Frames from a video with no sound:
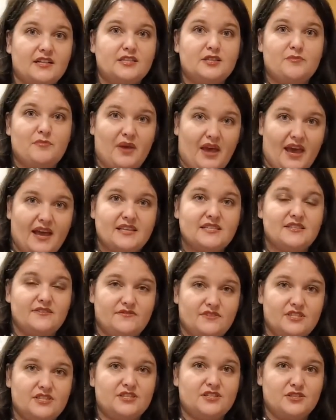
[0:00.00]
to pass the
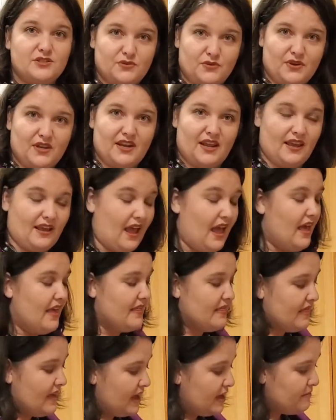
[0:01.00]
vision screening,
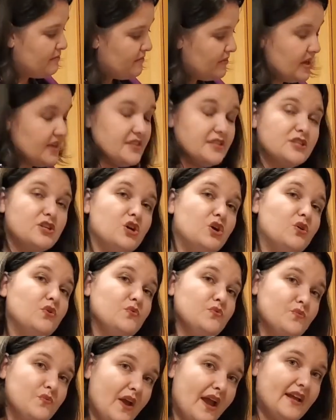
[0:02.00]
they must
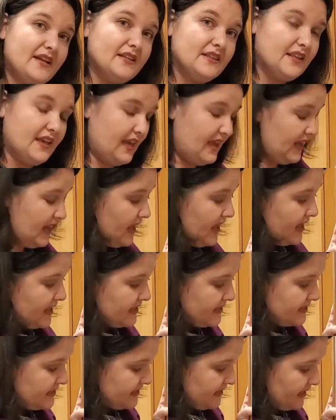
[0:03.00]
correctly
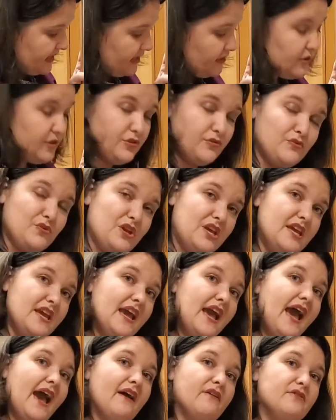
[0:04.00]
see 3
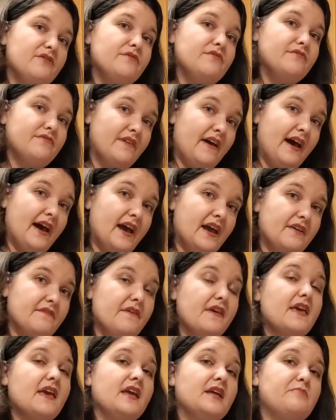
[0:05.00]
out of 5
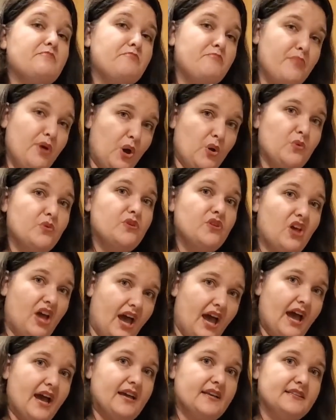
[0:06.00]
in both
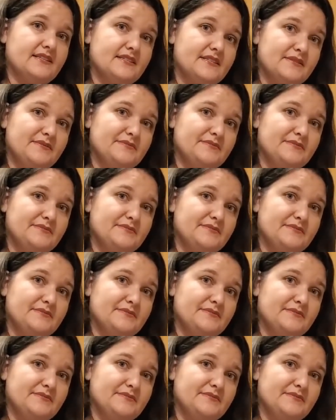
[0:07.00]
eyes.